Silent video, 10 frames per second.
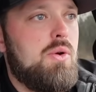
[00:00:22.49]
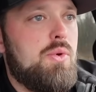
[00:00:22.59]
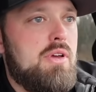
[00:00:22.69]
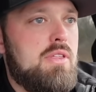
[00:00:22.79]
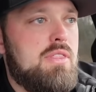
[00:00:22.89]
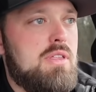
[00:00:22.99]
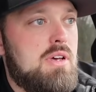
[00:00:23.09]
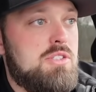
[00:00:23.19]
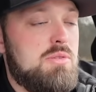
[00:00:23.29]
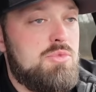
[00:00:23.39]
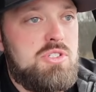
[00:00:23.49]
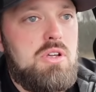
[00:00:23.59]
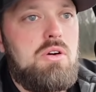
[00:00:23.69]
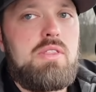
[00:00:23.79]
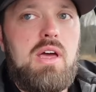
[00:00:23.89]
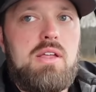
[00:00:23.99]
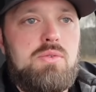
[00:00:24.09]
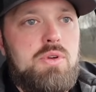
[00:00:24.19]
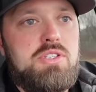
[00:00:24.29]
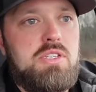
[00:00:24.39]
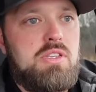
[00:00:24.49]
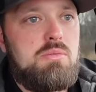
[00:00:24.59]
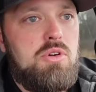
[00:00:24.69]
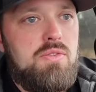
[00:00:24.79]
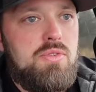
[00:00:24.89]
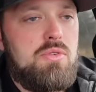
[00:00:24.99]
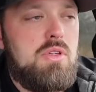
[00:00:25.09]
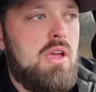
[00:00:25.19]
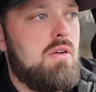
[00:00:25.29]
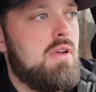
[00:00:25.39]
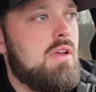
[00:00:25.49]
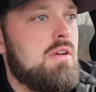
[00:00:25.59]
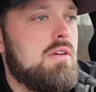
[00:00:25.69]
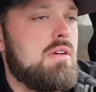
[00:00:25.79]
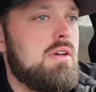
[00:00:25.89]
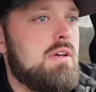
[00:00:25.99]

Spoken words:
with some snow that recently moved through the area.